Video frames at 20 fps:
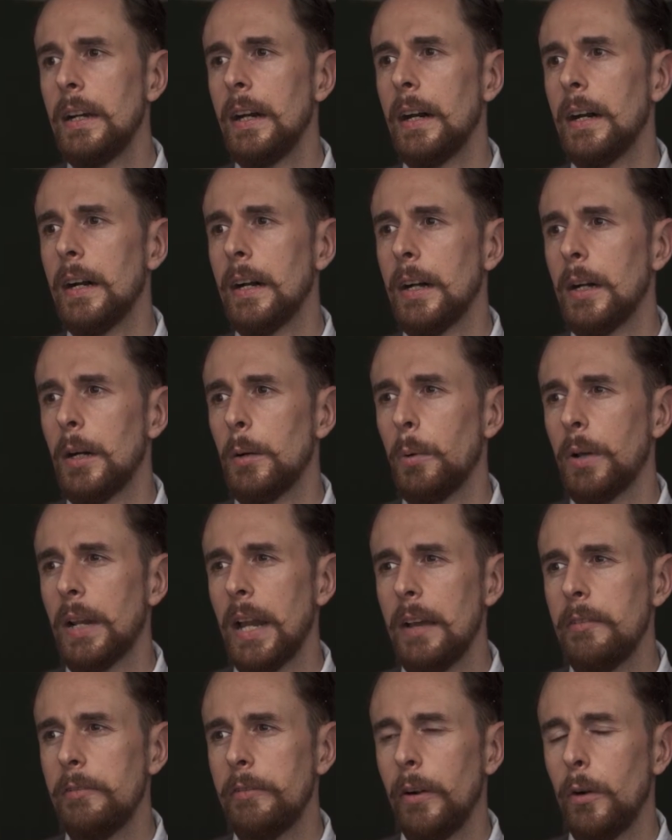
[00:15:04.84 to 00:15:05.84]
what
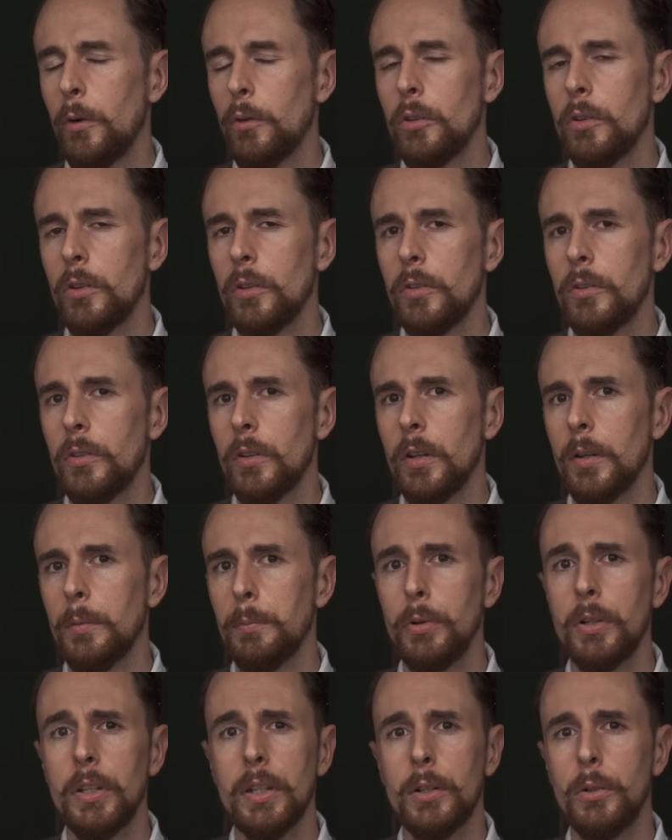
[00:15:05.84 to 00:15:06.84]
I found
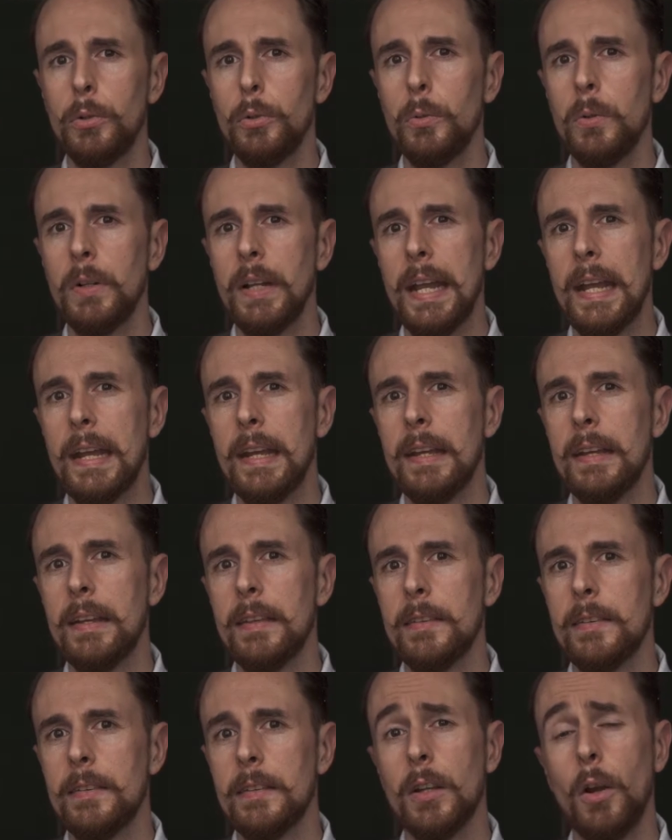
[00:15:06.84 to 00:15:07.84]
pretty cool
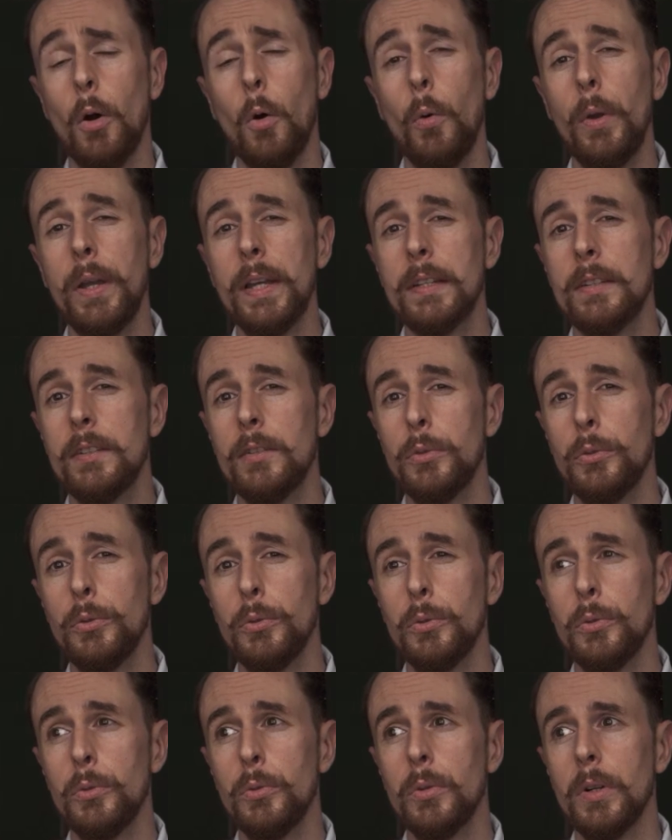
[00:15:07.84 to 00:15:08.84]
is going
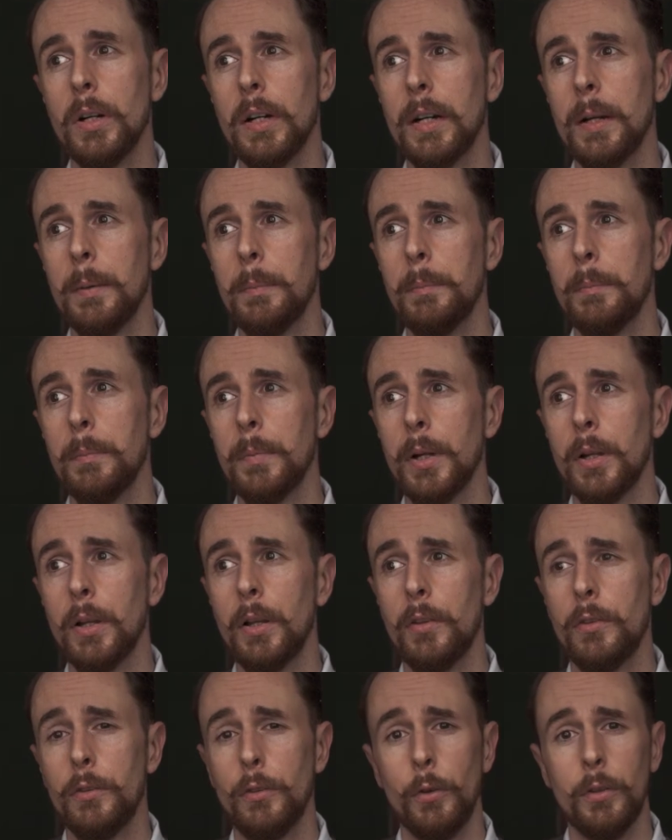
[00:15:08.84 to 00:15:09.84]
to
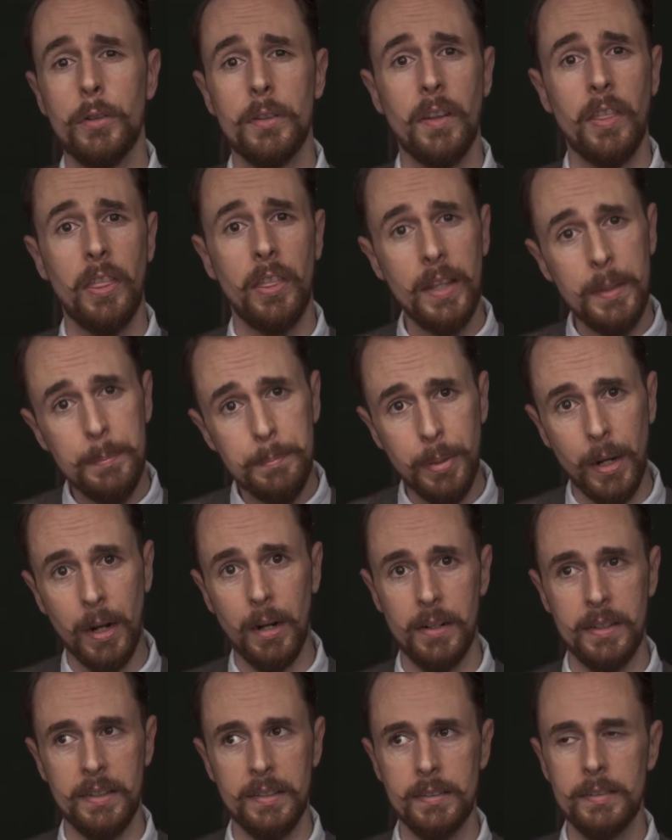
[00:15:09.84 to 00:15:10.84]
certain theme
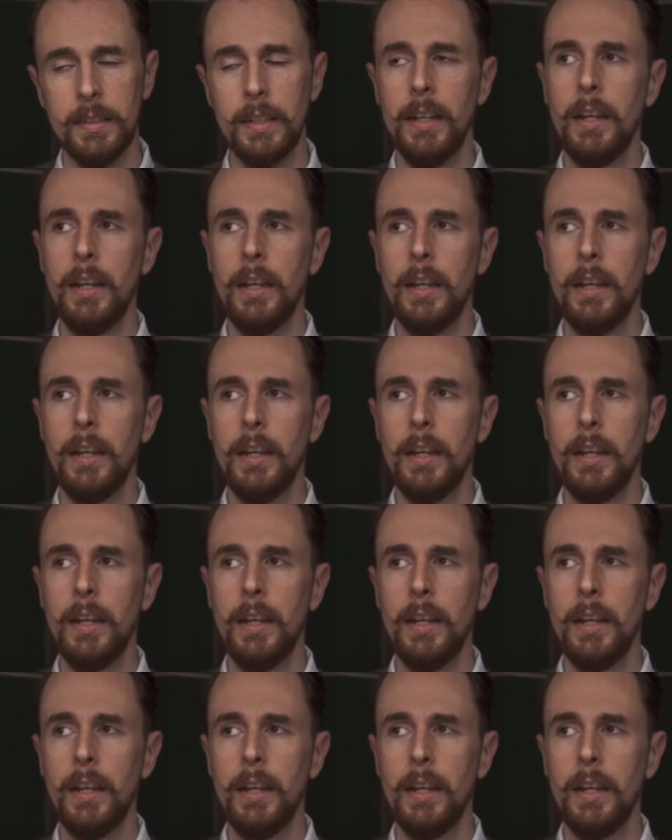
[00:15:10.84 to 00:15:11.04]
parties.